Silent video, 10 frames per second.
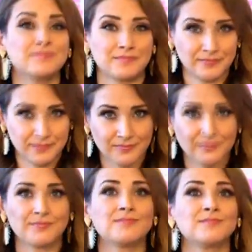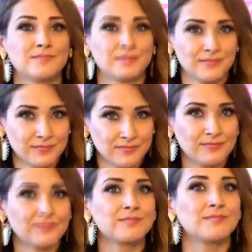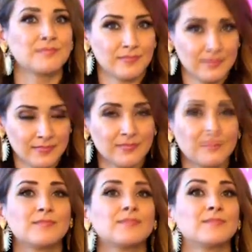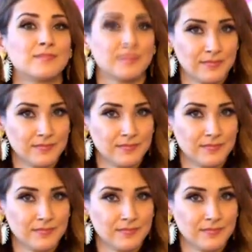The person shown says nothing.